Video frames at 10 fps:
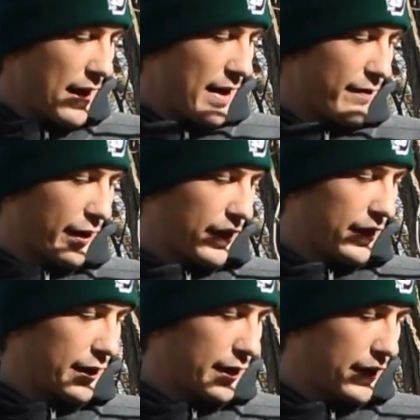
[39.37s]
I have a
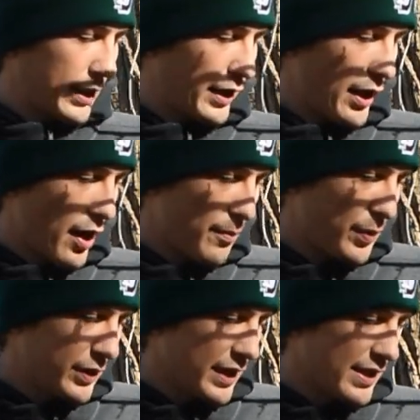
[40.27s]

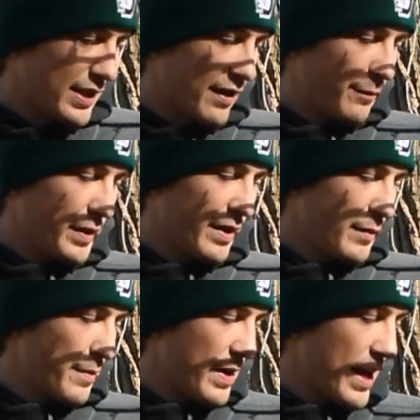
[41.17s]
couple discs that have been in
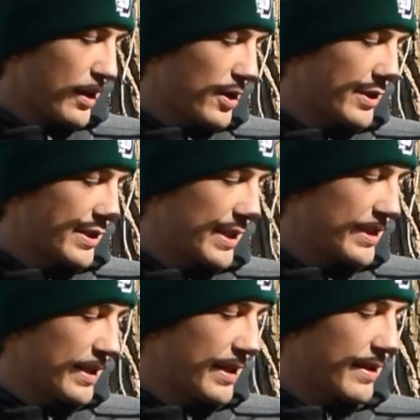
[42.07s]
my bag all
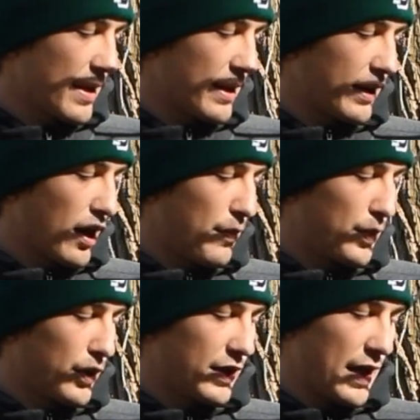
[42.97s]
season and then a
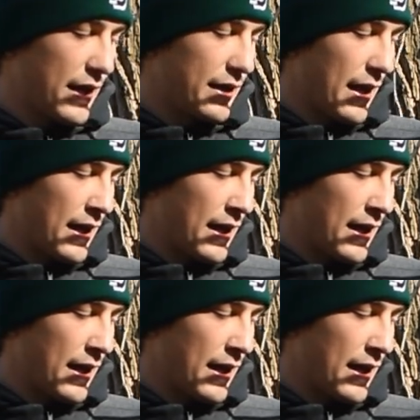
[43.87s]
couple that